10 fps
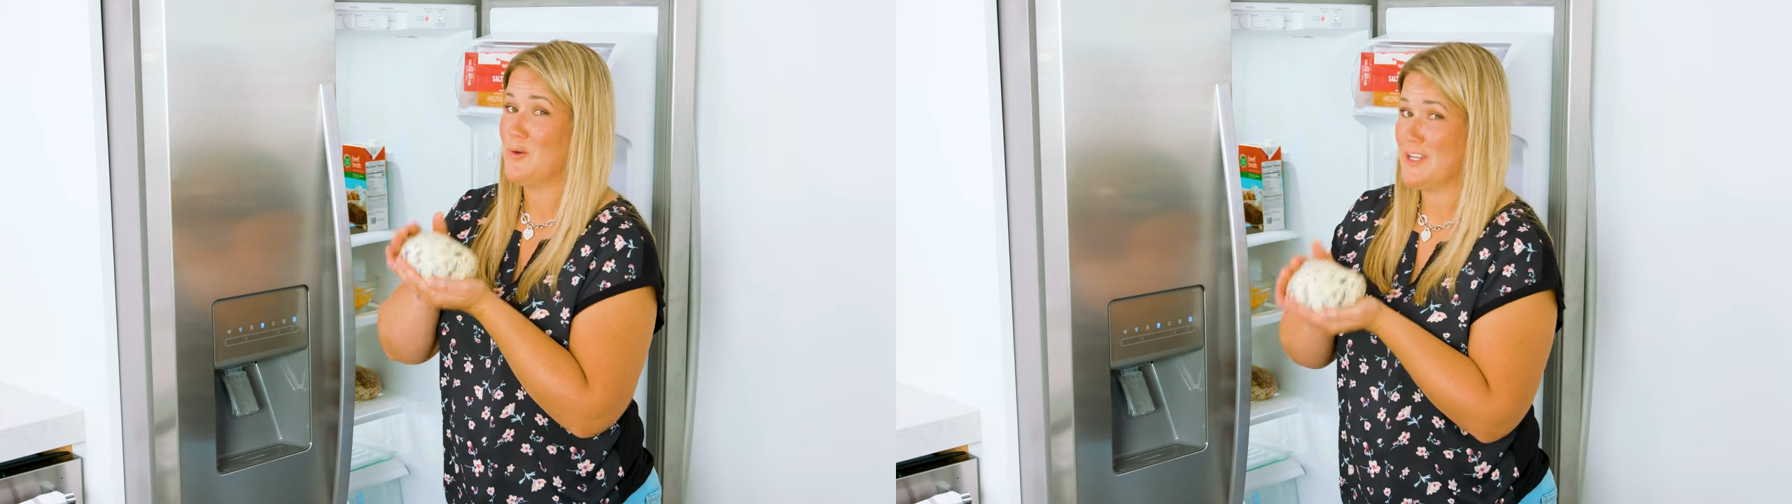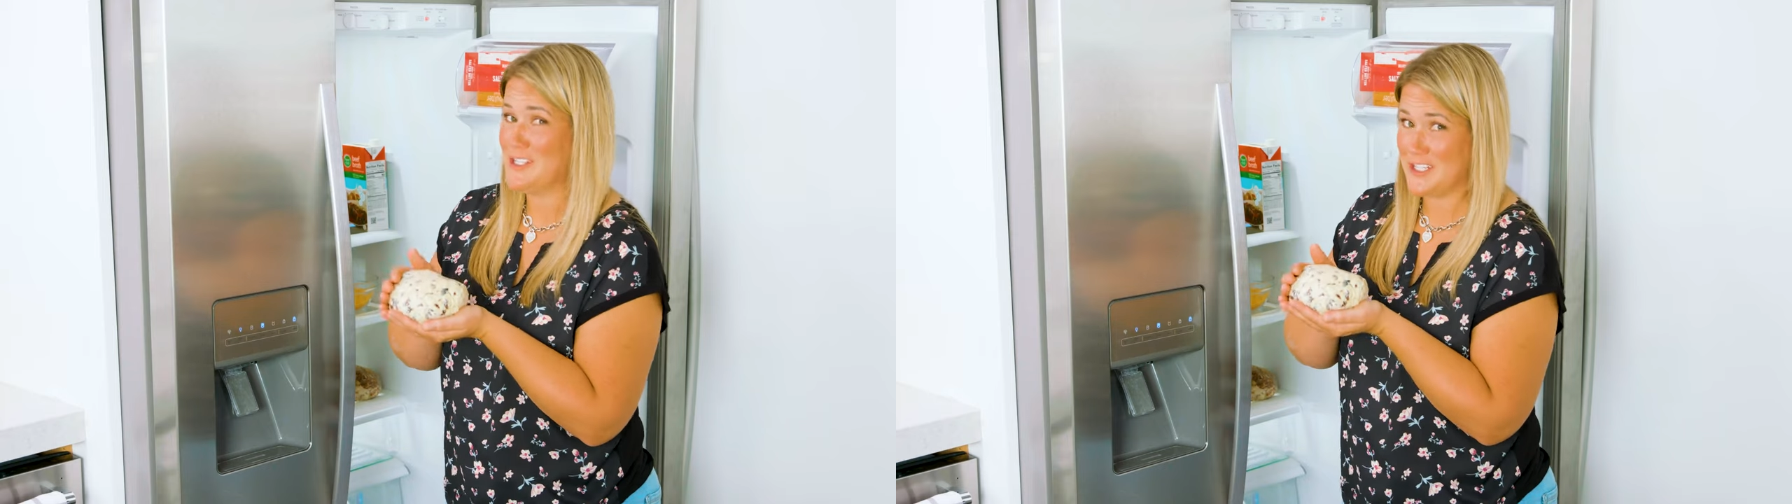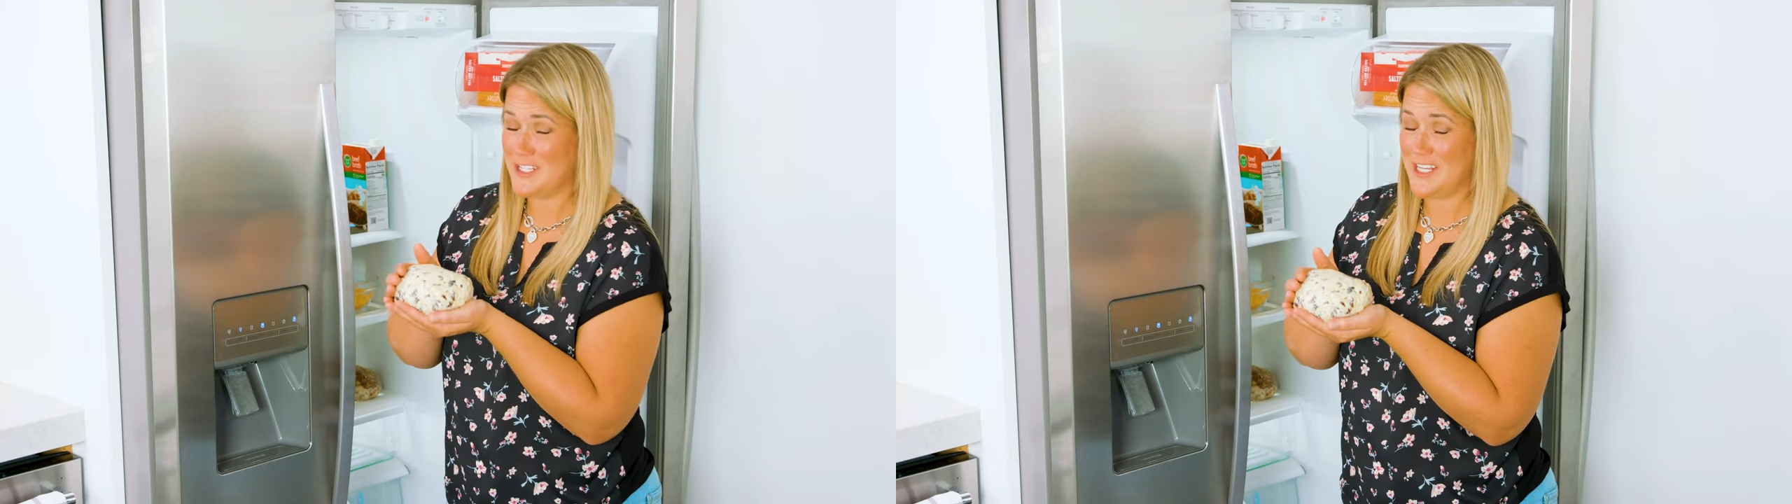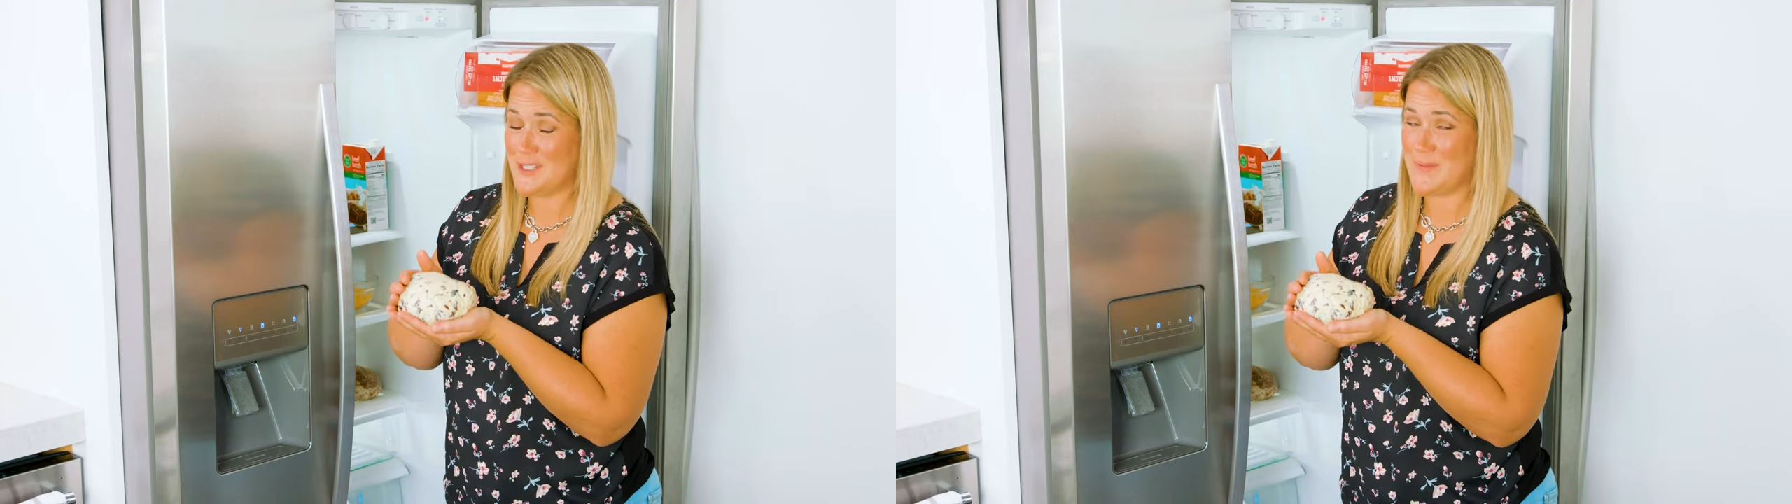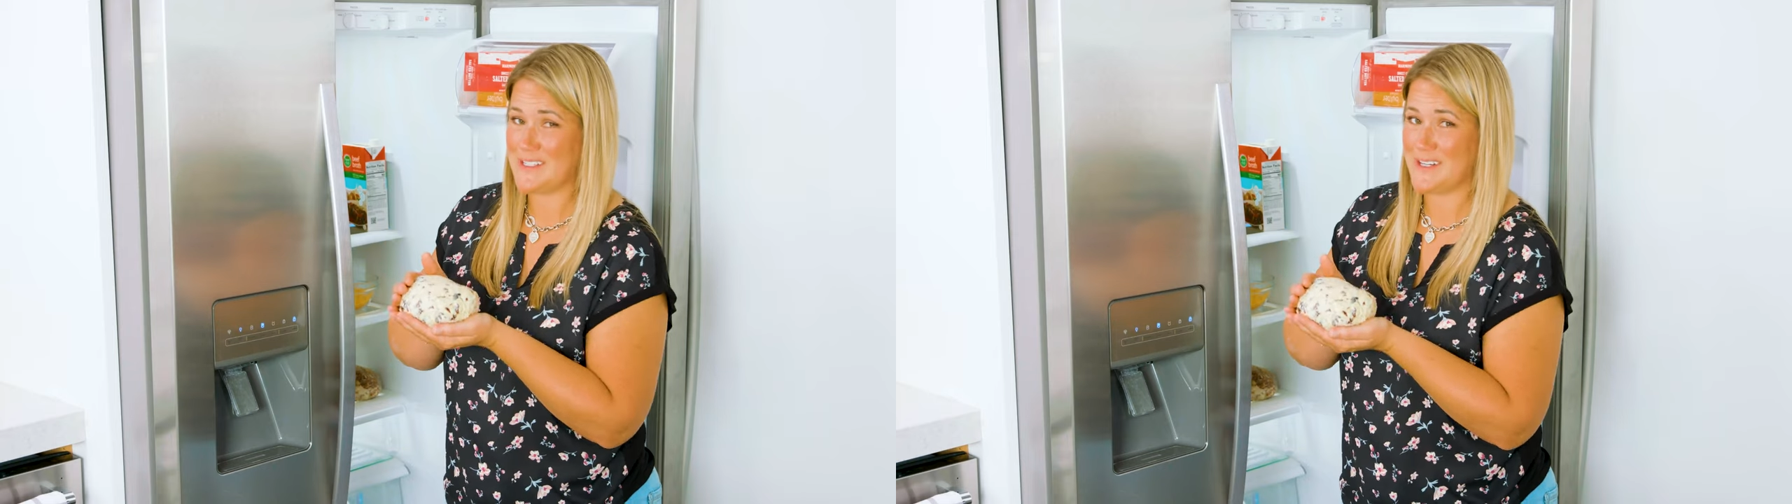Once your
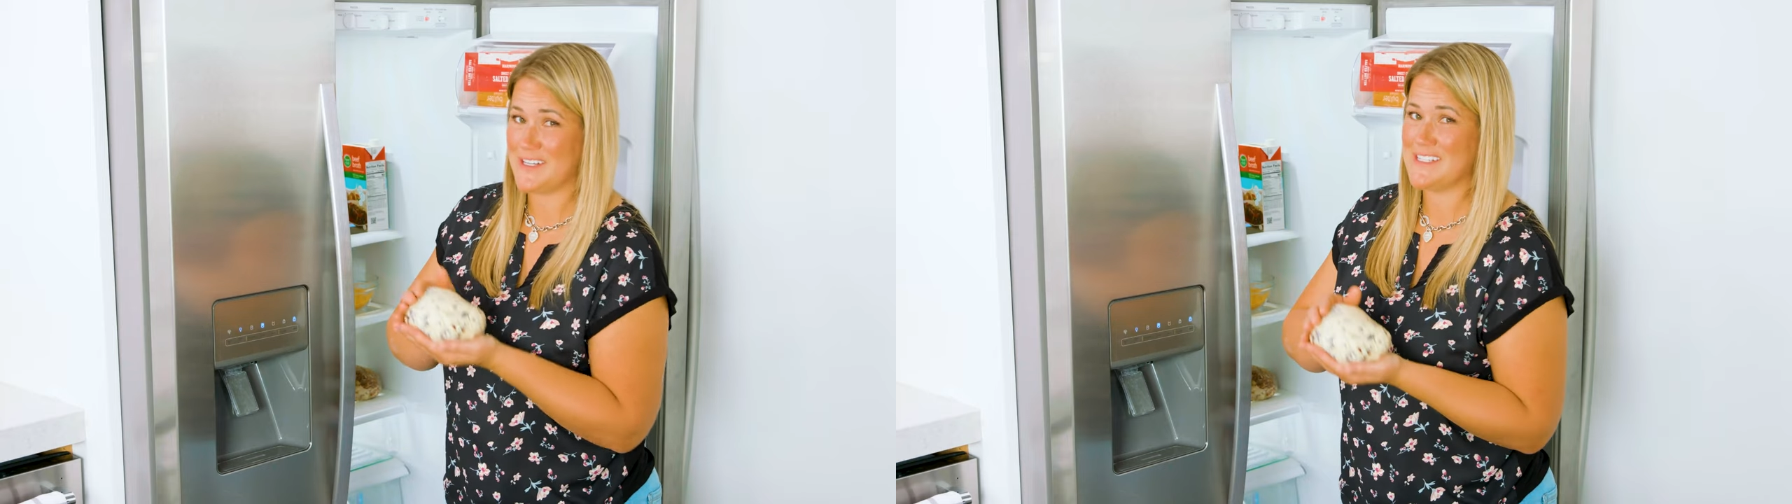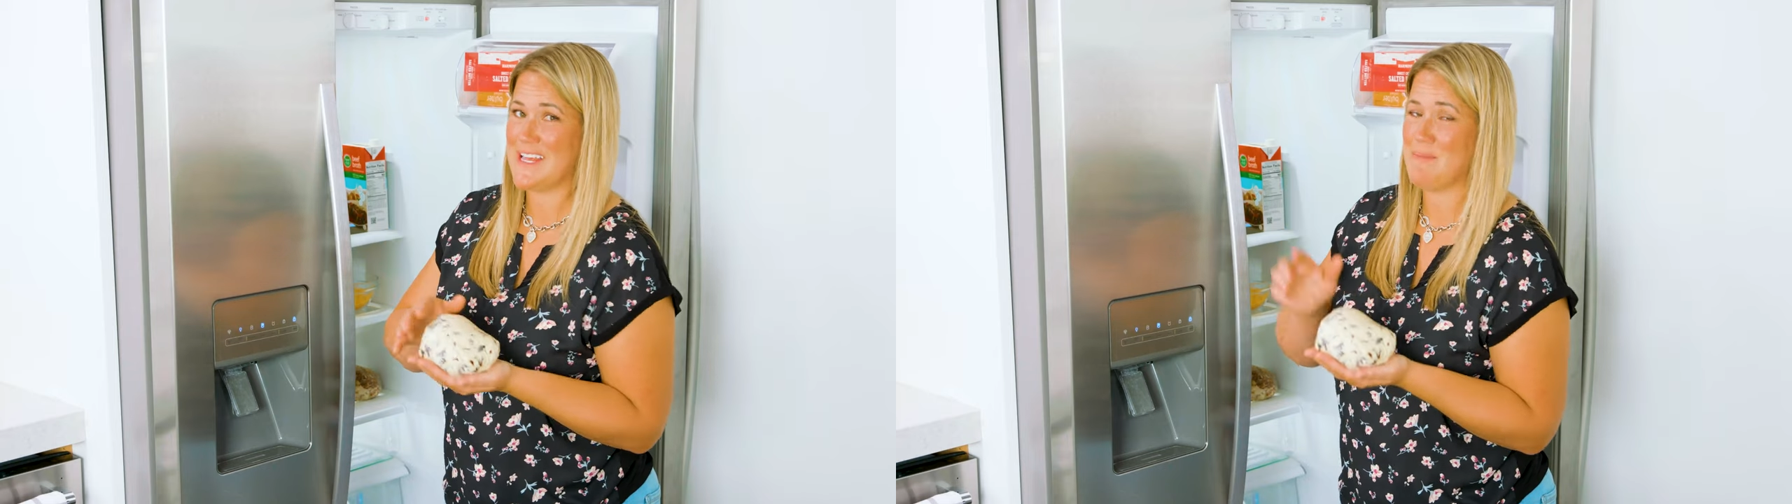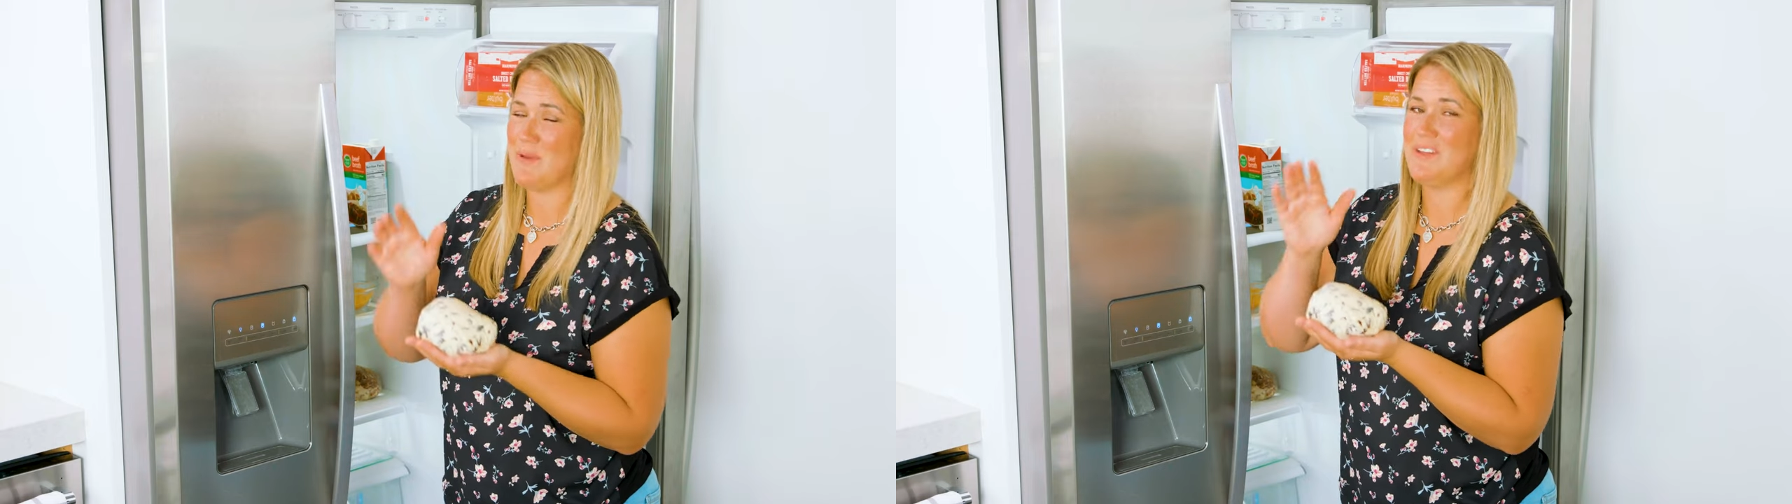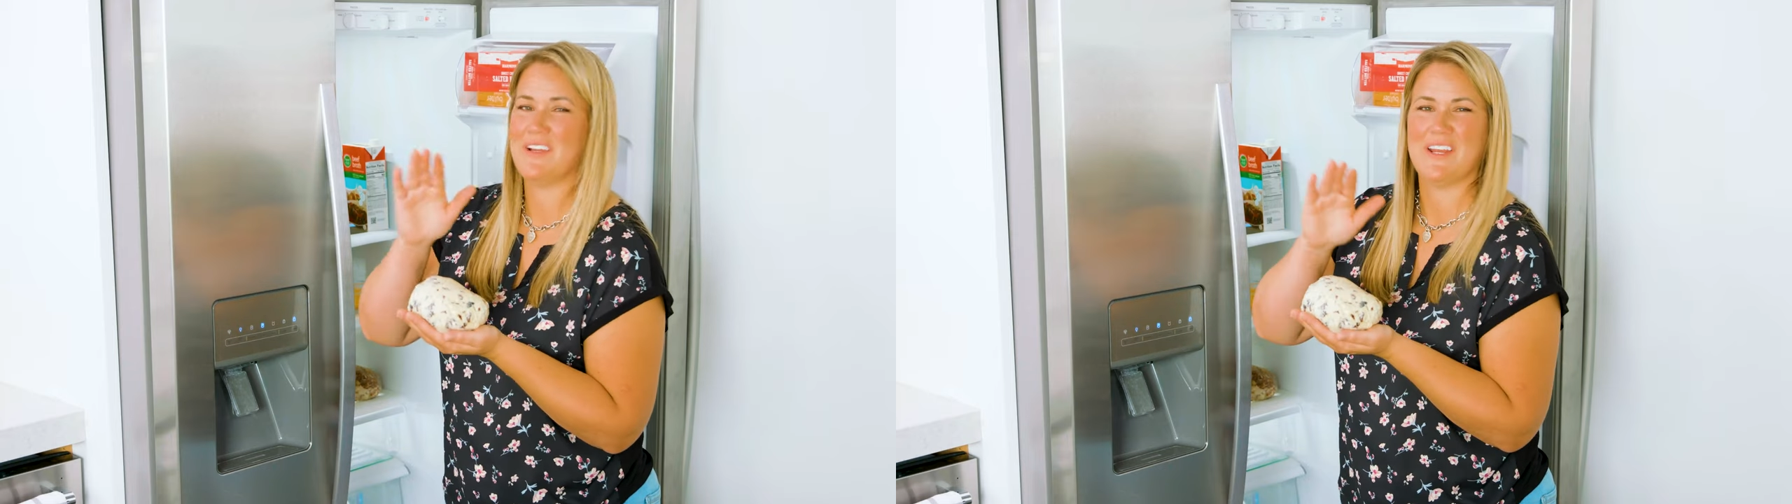cheese balls are assembled,